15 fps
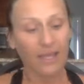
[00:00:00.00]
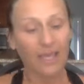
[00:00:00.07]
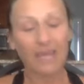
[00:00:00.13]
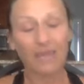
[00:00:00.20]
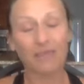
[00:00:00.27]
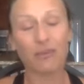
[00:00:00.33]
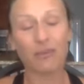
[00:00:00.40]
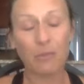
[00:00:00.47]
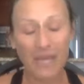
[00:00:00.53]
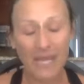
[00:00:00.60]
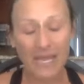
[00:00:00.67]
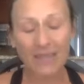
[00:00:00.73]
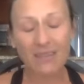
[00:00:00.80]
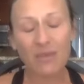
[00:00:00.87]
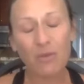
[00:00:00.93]
And for
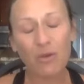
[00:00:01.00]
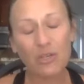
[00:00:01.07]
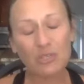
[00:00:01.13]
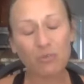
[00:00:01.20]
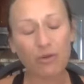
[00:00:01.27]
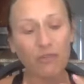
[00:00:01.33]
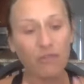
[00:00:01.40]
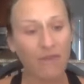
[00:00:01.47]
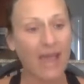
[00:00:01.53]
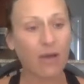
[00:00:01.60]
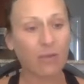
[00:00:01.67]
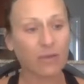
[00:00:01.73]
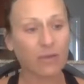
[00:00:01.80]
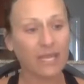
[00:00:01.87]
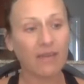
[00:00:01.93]
me, the most
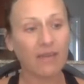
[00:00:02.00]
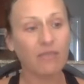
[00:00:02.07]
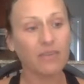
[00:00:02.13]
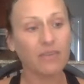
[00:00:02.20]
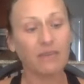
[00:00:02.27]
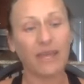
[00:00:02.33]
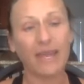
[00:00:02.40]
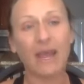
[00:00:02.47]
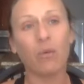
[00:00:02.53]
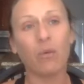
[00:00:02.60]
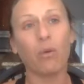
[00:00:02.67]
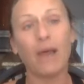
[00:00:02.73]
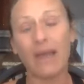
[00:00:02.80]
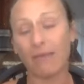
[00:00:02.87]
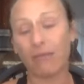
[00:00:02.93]
profound gift that I
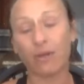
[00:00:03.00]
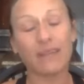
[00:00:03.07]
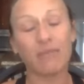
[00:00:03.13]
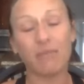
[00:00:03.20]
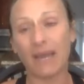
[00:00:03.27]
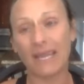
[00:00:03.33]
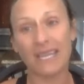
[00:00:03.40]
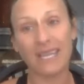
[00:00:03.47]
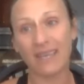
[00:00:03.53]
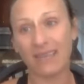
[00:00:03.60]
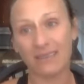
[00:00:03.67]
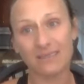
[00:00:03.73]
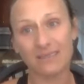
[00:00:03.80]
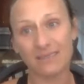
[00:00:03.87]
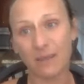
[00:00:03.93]
will ever give my
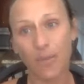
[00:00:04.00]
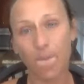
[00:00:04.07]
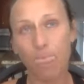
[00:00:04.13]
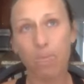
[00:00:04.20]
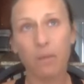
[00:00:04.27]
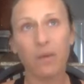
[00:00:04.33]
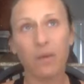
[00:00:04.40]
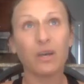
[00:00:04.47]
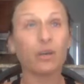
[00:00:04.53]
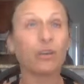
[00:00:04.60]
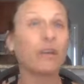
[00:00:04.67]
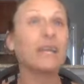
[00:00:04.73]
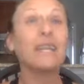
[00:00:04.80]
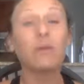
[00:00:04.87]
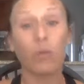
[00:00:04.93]
kids,
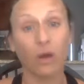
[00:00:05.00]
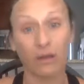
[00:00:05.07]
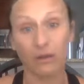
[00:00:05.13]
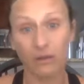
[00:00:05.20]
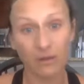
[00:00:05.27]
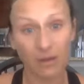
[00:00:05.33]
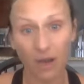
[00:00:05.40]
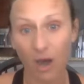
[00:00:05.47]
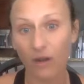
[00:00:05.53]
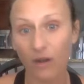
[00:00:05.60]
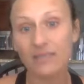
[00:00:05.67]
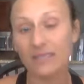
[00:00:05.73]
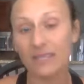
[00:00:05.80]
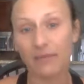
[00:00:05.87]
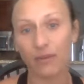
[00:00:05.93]
or anyone,
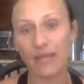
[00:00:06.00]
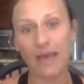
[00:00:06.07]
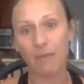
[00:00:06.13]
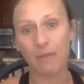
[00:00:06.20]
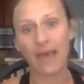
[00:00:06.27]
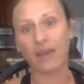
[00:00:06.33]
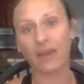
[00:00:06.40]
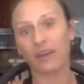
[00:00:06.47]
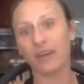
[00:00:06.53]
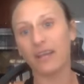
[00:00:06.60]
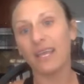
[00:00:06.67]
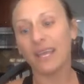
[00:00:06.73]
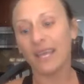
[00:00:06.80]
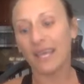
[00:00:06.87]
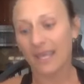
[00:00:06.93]
honestly, for that matter,
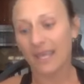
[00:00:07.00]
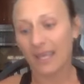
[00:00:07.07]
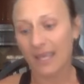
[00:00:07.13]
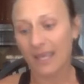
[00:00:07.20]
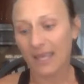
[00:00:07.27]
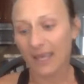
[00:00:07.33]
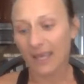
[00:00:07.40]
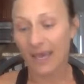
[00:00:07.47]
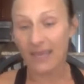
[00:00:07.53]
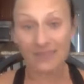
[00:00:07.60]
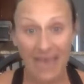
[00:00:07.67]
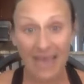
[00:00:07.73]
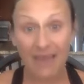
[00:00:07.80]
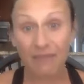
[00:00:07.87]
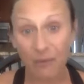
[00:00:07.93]

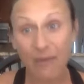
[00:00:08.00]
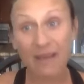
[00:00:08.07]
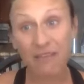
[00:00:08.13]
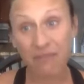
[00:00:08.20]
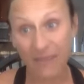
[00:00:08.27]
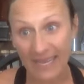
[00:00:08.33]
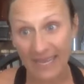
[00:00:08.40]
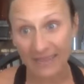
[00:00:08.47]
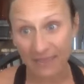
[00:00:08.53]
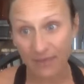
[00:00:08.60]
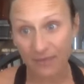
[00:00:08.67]
aside from my faith,